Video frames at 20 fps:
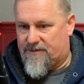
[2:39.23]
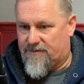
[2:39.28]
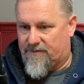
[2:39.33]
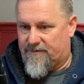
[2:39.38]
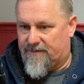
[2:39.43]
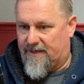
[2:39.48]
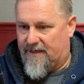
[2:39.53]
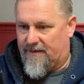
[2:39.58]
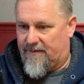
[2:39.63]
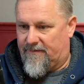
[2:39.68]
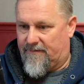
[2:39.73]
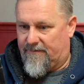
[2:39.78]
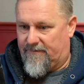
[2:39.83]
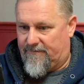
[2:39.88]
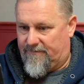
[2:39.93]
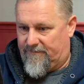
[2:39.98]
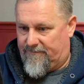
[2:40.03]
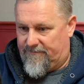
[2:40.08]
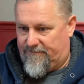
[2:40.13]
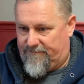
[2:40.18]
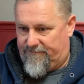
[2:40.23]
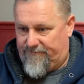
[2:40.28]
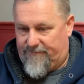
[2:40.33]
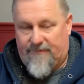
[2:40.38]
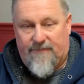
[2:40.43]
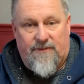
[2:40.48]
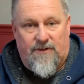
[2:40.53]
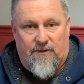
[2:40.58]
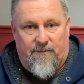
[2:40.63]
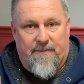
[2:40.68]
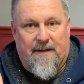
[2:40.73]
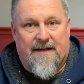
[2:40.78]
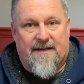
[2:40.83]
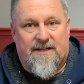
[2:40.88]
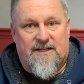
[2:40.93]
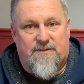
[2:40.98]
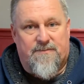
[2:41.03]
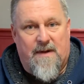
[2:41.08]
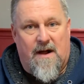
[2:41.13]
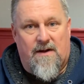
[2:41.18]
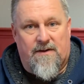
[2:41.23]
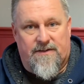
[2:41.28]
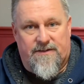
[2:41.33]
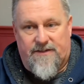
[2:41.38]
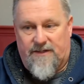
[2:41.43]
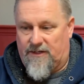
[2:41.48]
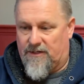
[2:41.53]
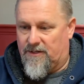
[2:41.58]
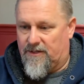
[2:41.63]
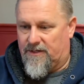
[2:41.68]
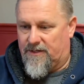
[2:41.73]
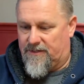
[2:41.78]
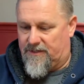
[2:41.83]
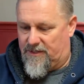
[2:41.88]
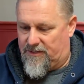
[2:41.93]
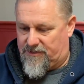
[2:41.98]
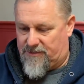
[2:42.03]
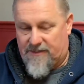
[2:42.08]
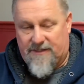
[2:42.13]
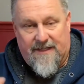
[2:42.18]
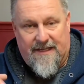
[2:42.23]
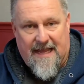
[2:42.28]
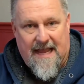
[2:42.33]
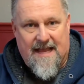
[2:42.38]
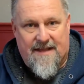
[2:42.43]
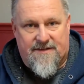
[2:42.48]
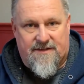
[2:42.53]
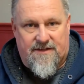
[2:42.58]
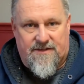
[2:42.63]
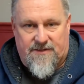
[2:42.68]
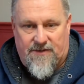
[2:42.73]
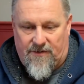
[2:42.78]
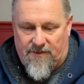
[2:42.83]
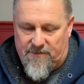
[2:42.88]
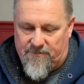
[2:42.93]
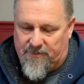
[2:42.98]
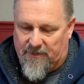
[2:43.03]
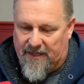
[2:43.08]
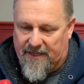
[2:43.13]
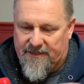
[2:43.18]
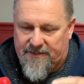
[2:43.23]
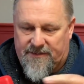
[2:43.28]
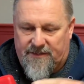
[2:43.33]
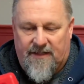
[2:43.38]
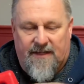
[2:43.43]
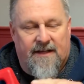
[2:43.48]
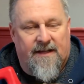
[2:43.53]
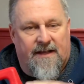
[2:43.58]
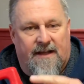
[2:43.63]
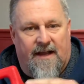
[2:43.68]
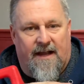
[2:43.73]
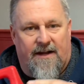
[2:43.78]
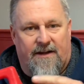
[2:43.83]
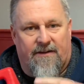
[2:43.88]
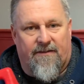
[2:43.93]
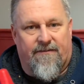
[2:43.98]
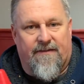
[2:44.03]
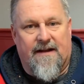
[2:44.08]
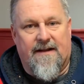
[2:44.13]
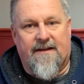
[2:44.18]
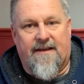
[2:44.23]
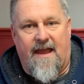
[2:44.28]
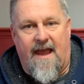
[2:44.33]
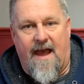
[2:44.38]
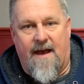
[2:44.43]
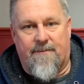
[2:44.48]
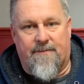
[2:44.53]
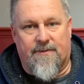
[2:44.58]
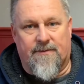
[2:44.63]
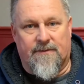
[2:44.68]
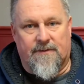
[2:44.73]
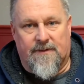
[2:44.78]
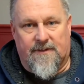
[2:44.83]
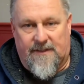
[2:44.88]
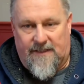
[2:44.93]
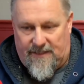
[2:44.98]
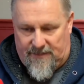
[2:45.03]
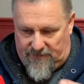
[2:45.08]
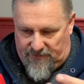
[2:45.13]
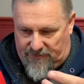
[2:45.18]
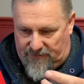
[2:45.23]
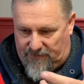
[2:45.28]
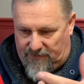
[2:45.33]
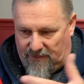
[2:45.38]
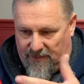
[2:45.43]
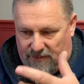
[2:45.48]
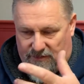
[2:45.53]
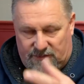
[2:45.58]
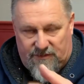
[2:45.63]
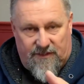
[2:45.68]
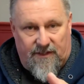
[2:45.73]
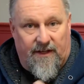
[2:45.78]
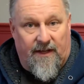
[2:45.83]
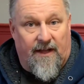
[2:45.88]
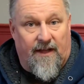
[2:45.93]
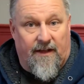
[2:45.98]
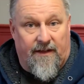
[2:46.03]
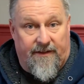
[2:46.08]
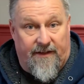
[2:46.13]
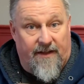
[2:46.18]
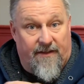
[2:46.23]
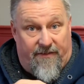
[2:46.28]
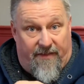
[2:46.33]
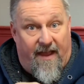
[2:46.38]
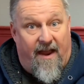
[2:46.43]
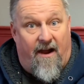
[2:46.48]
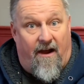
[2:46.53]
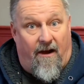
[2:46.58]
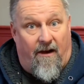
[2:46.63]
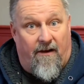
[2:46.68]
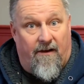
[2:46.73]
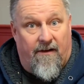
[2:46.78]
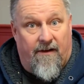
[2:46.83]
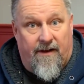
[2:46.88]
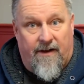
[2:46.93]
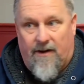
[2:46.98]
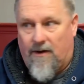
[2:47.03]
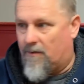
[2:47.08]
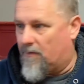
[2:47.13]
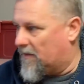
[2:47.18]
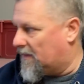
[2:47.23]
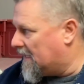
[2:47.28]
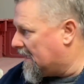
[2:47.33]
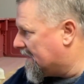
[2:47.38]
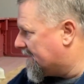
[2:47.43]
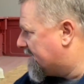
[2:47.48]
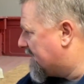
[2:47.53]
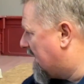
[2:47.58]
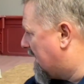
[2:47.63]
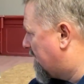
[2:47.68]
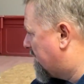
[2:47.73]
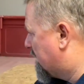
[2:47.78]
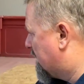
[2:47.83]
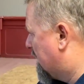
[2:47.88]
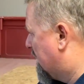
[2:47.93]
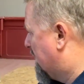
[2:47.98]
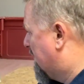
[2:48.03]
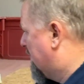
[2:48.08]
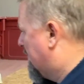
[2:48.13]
sure that your bendy spout is in good condition, the gaskets are in place, and your vent cap is there. A lot of times